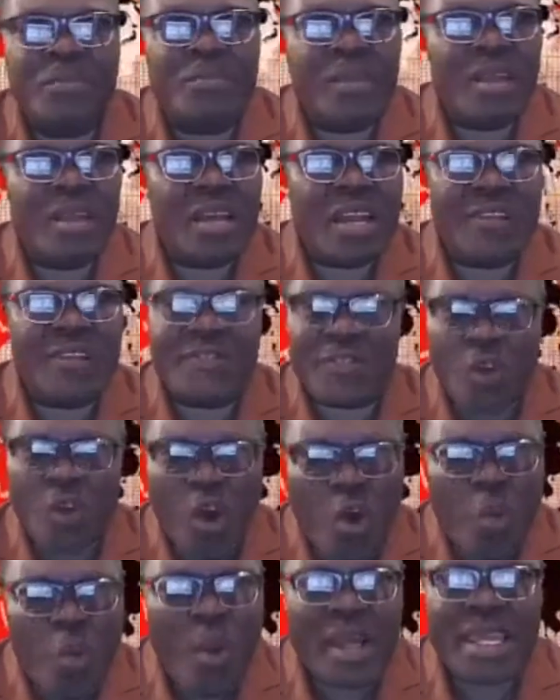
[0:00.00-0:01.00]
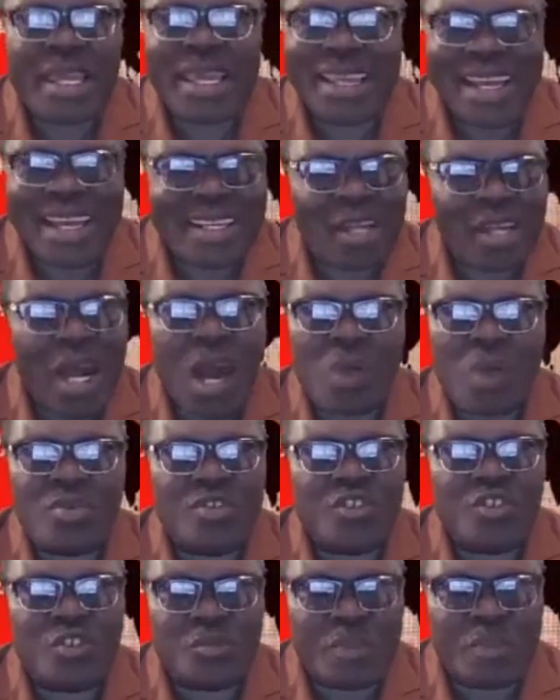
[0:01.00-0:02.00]
If no one can come out to
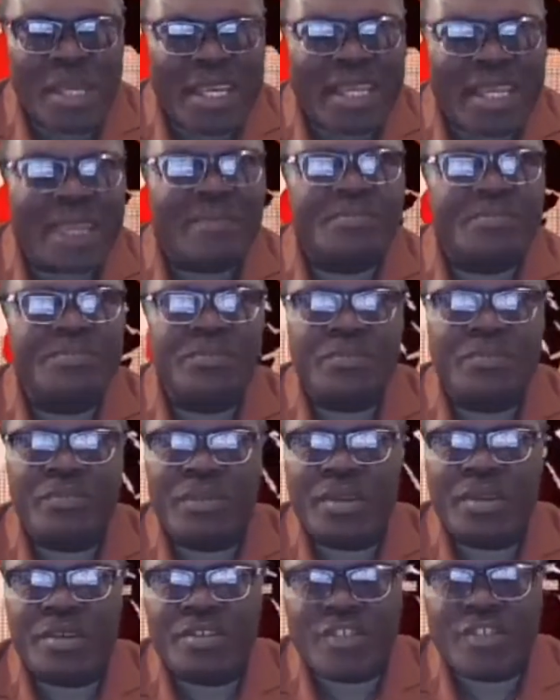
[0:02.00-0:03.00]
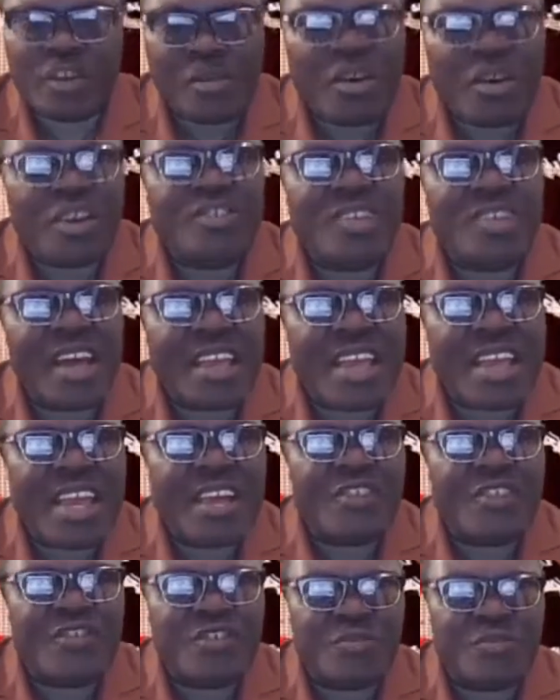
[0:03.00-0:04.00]
speak, some of us are here
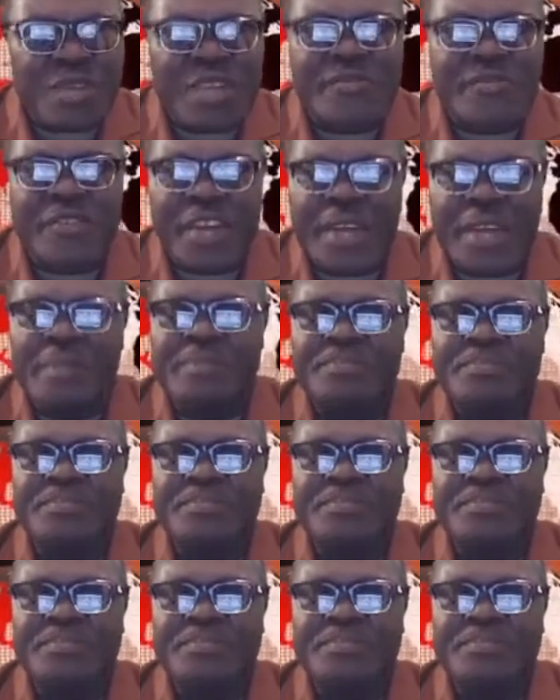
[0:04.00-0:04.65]
to speak for him.